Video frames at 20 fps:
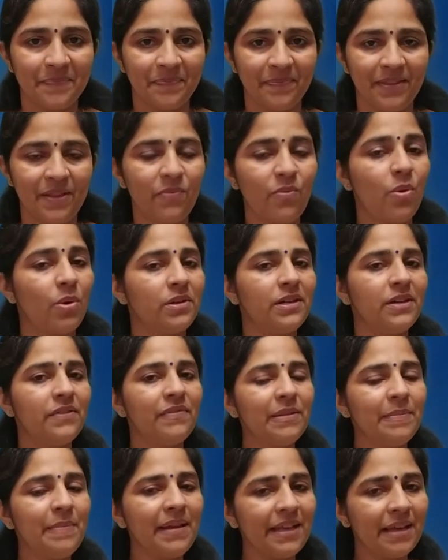The water
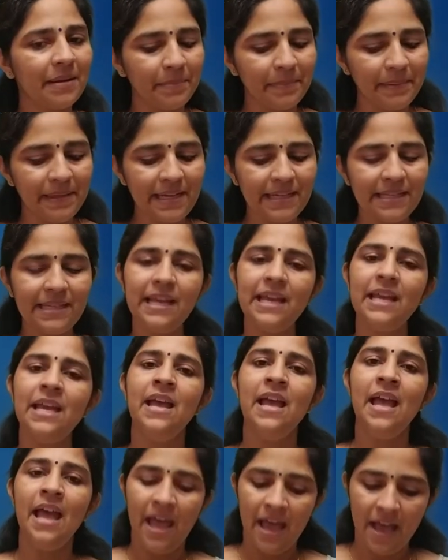will be completely
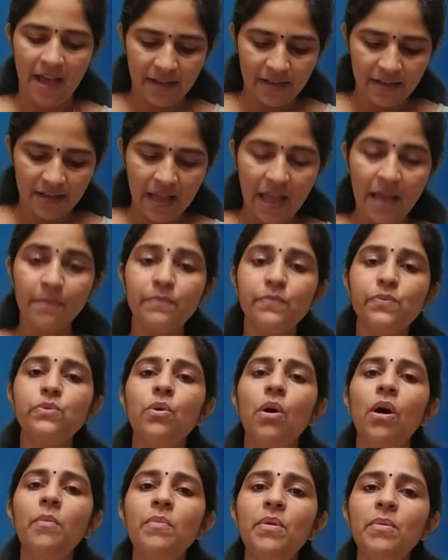
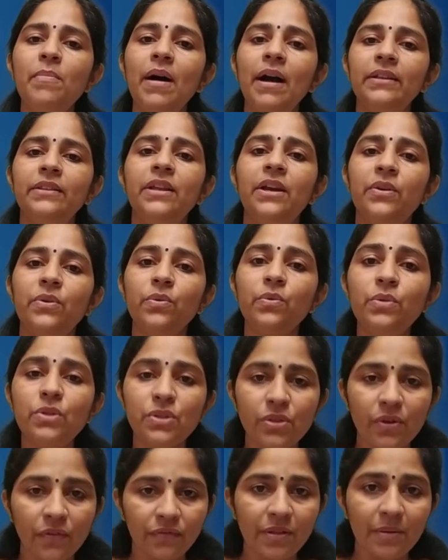absorbed by the
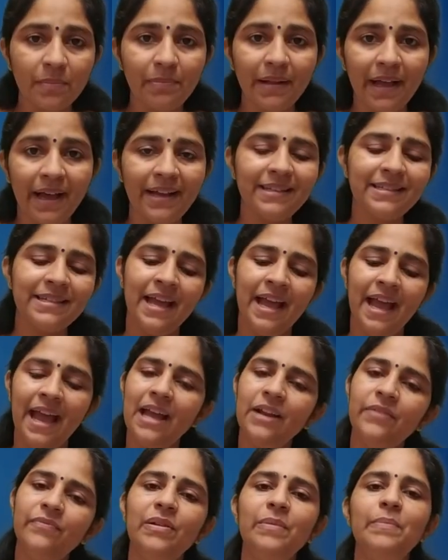roots of the plant
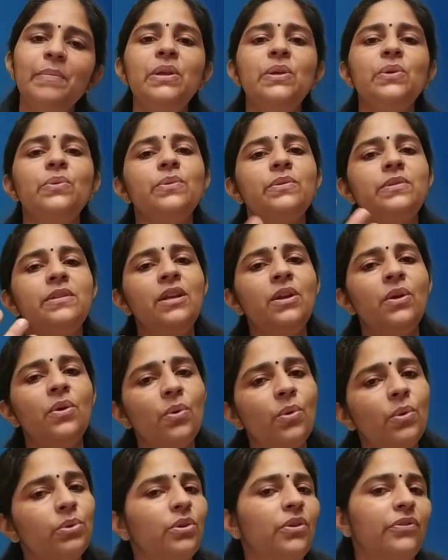and will be used in
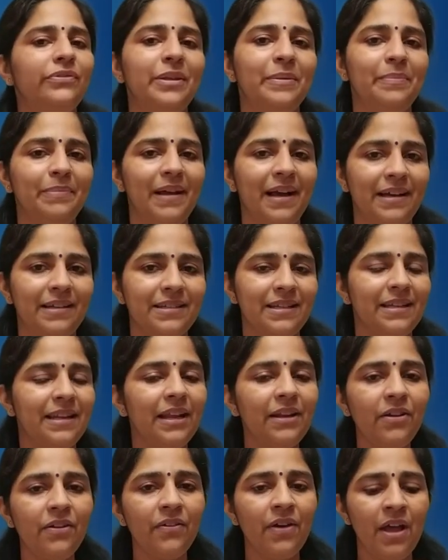growth of the plant.
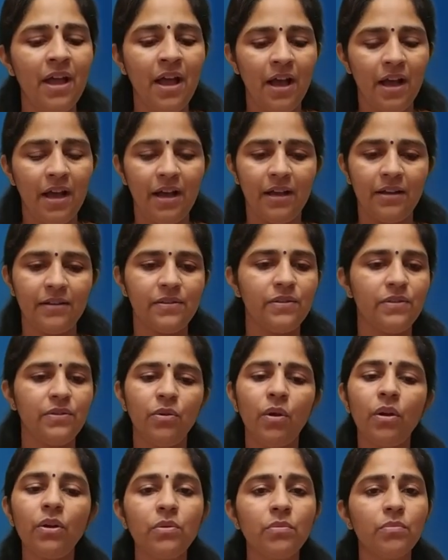
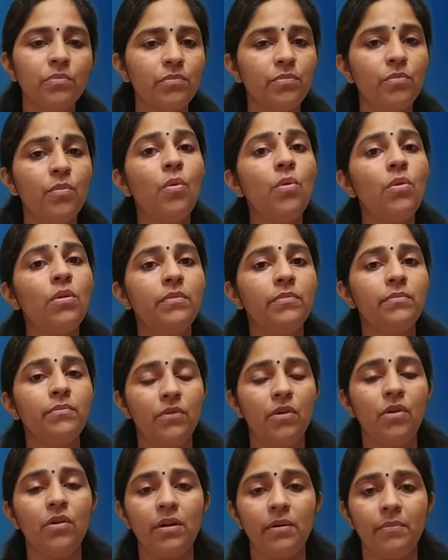Not more
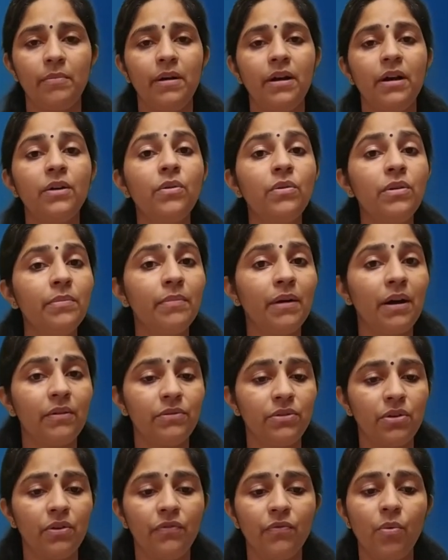or a good
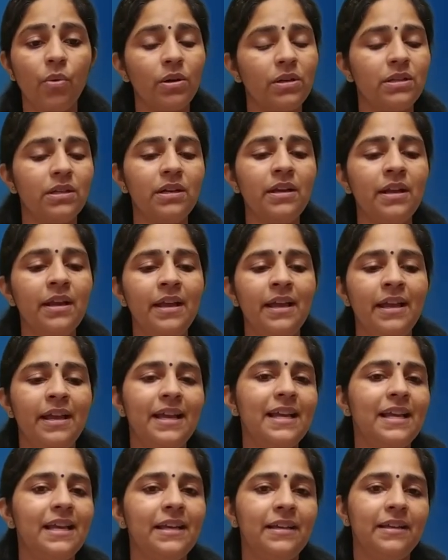amount of water
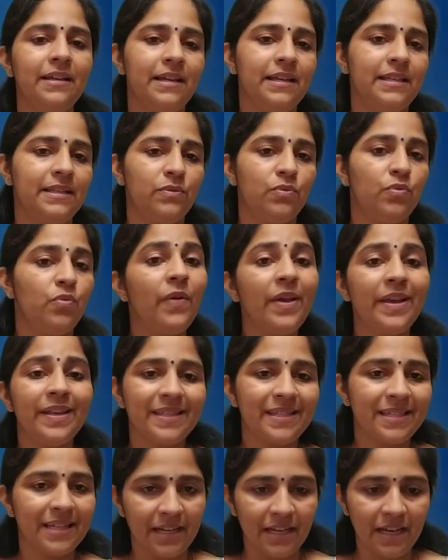is
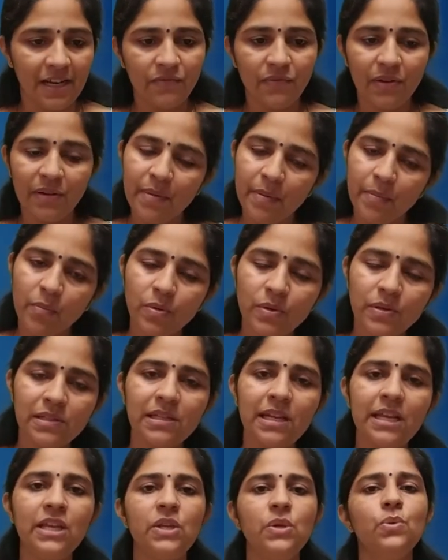wasted. It will be
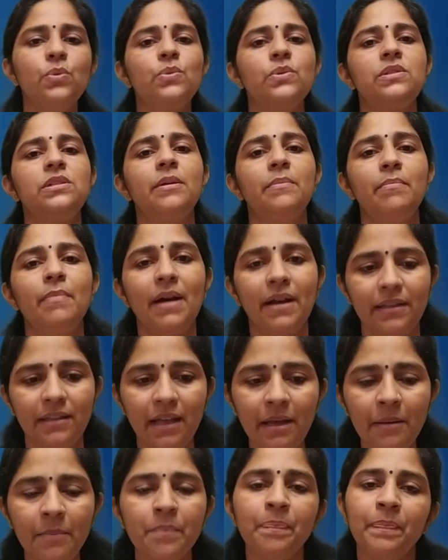mostly used up by
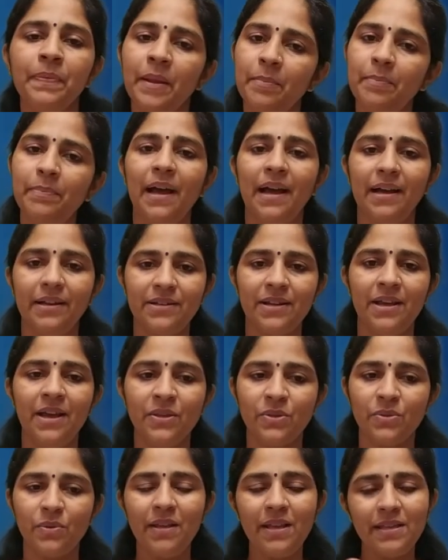the plant.
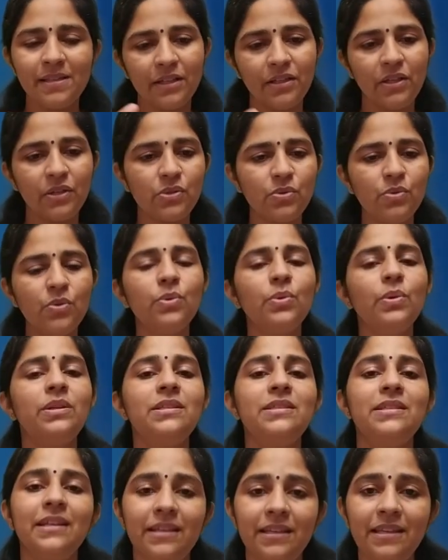So these are the two
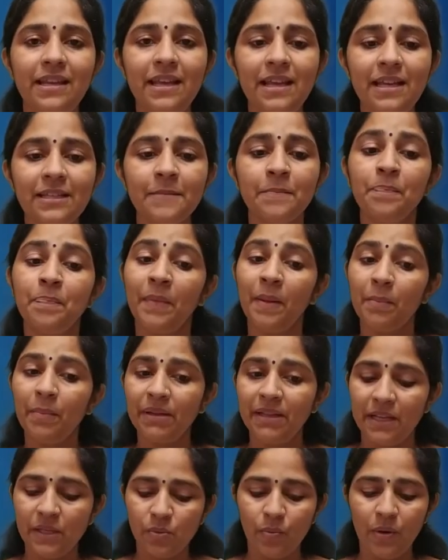good techniques, but
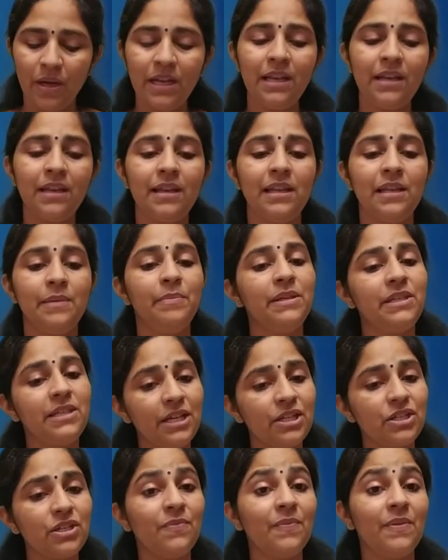there's one
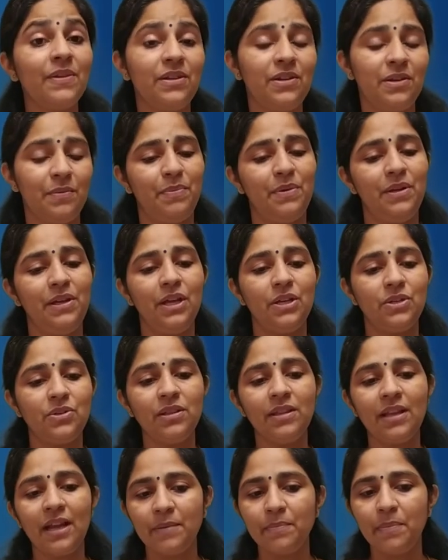limitation with drip irrigation,
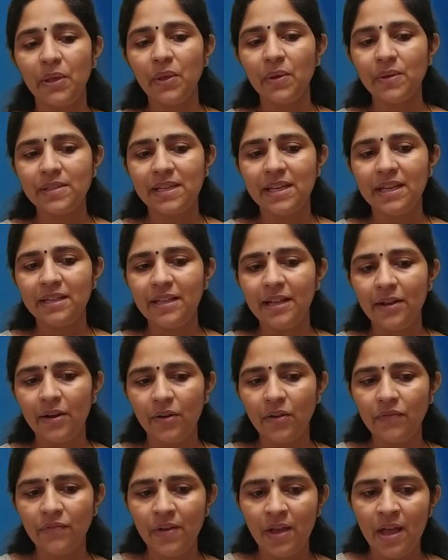that because here the lot
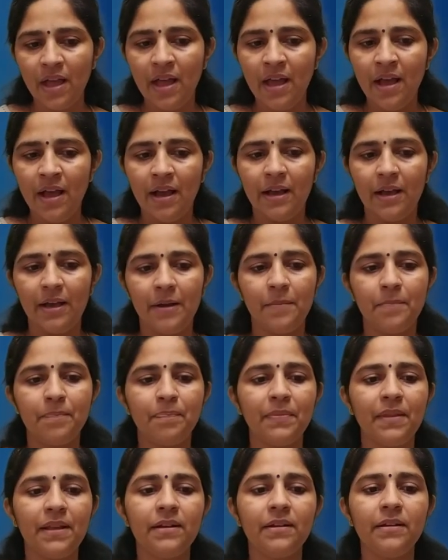
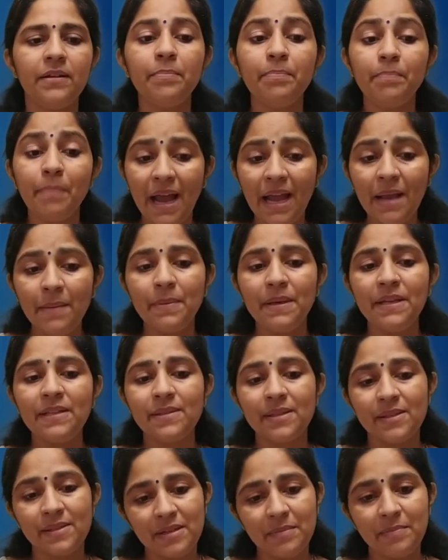of piping
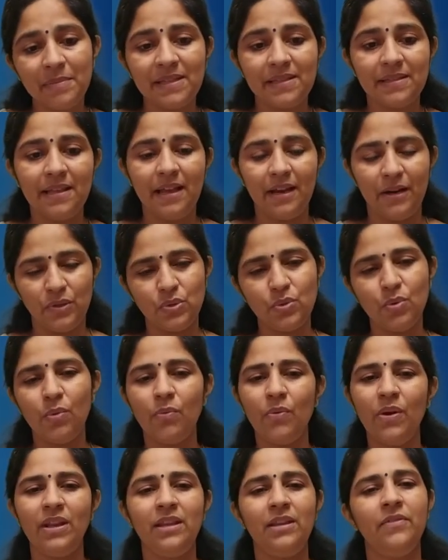system is there. So
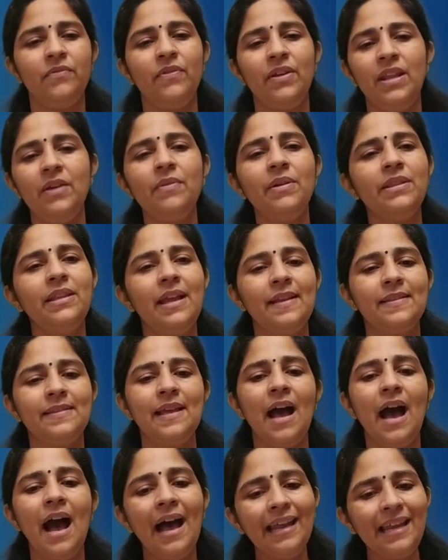whenever there is
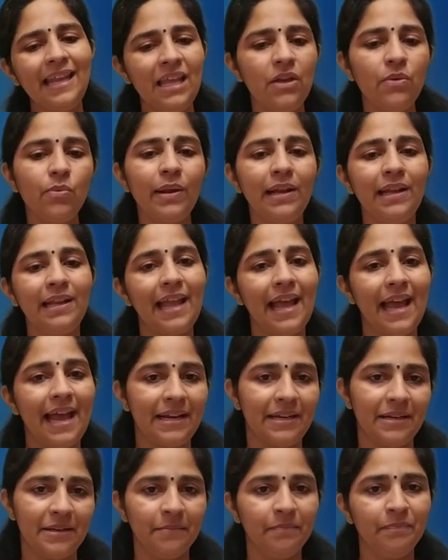an uneven
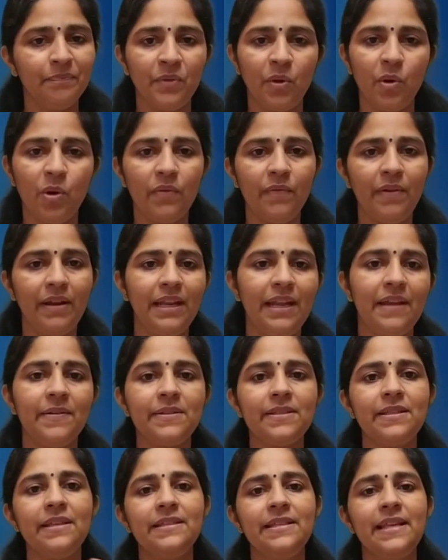land or when there
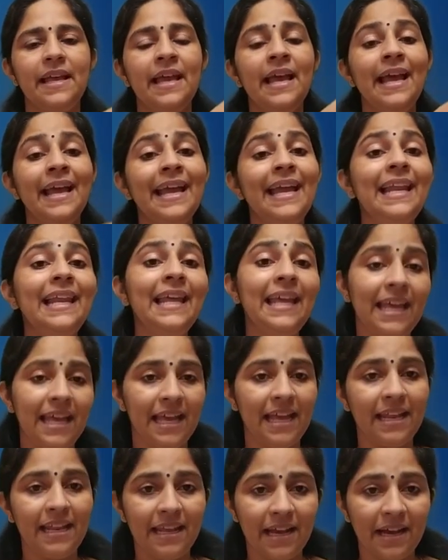is a
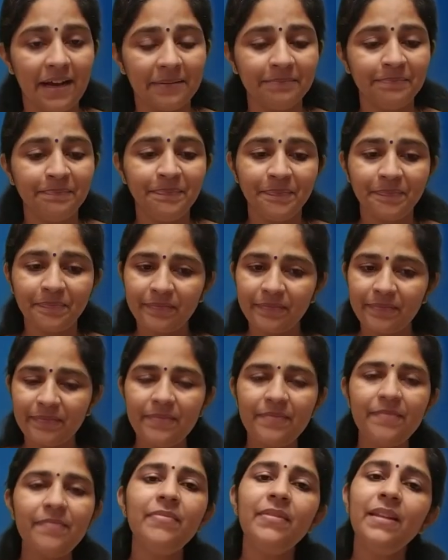hilly area,
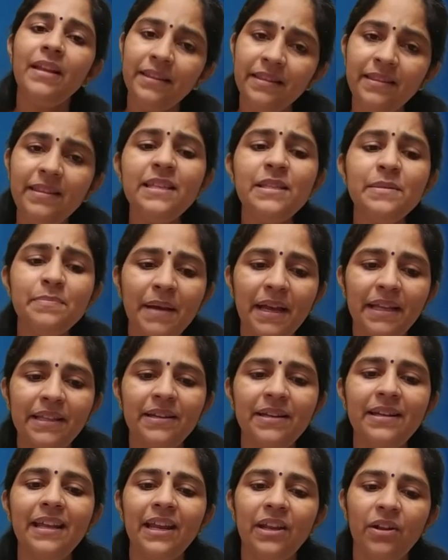this
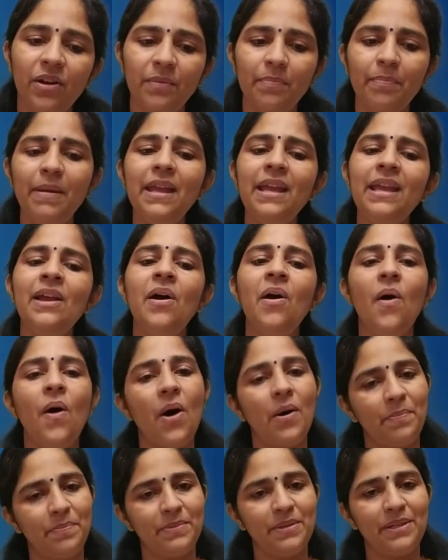method cannot be
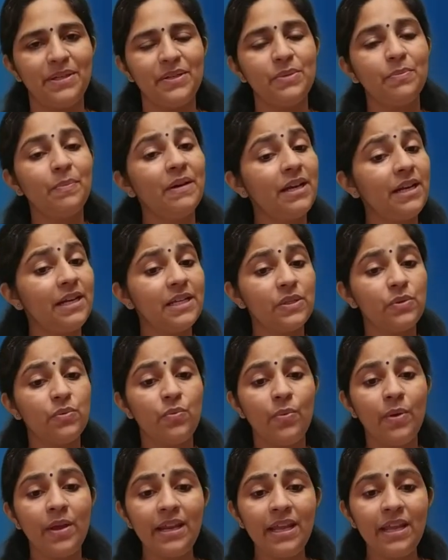opted, but it is
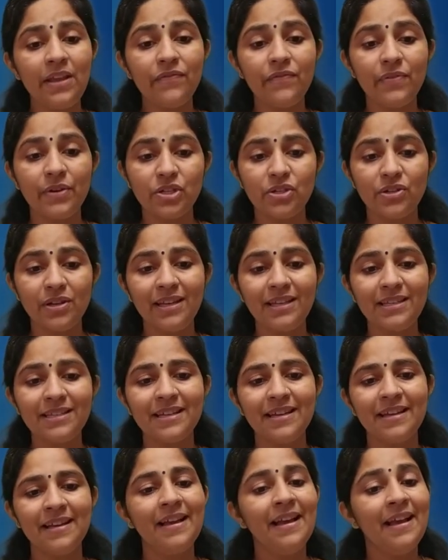very efficient,
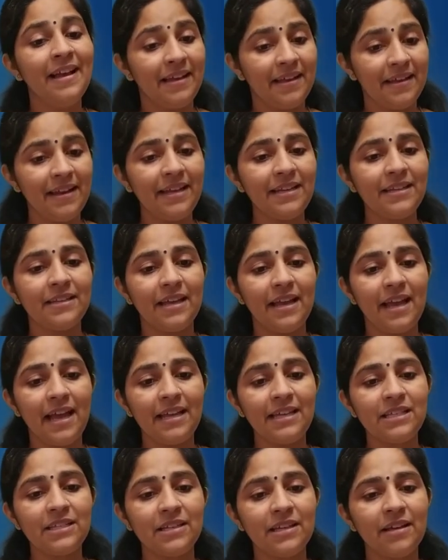correct,
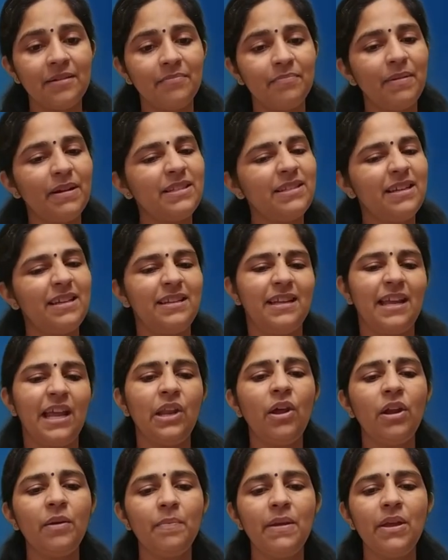but it
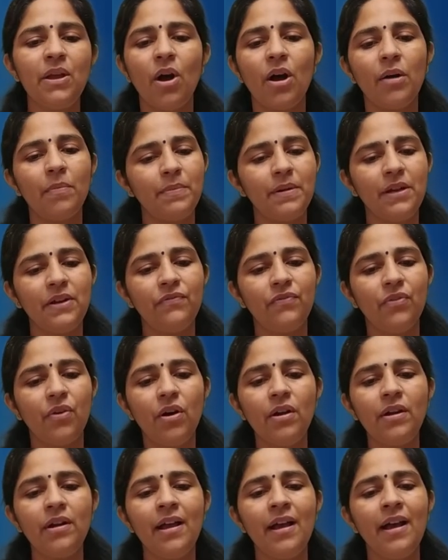cannot be opted
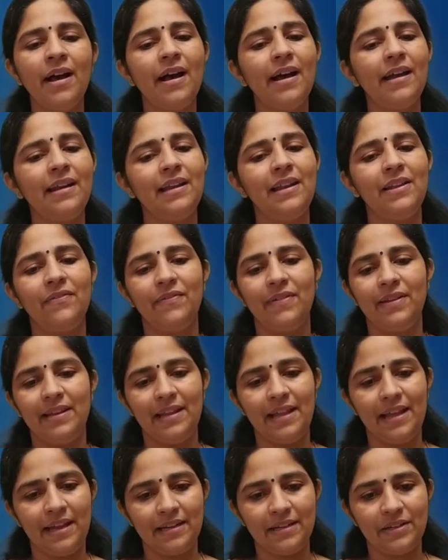for uneven
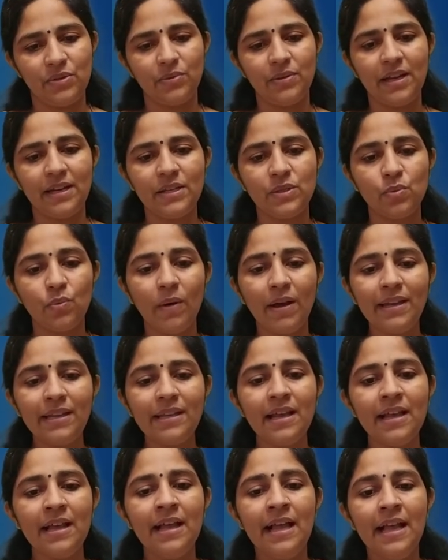land. So that is one
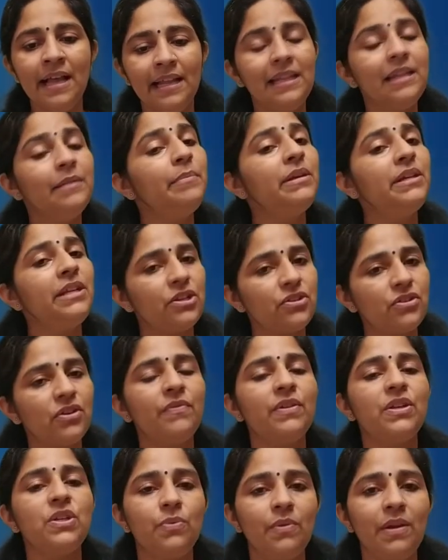limitation
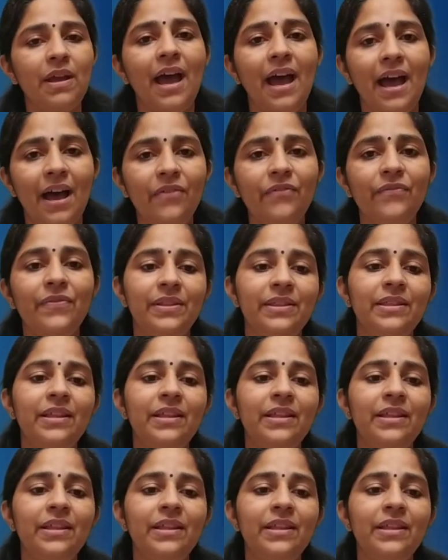which we have with